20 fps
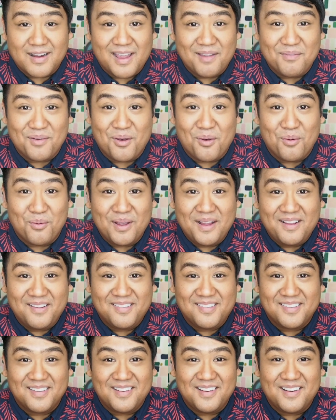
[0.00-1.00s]
I've
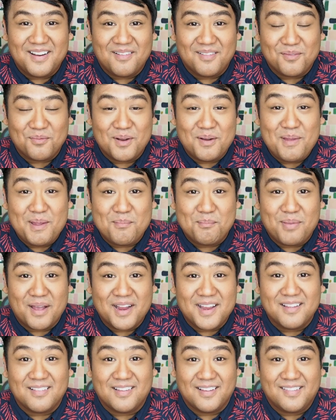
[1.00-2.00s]
always, it's one of my
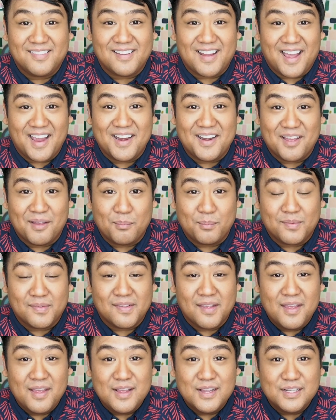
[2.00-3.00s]
bucket list
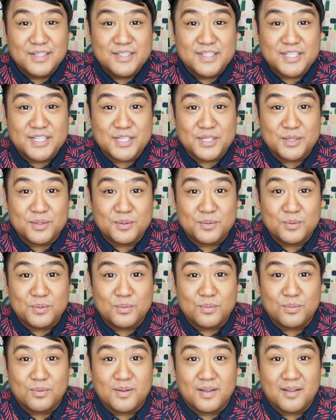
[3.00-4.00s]
items
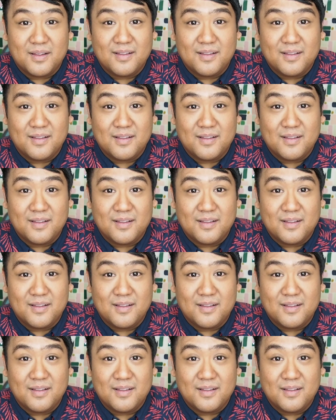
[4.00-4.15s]
to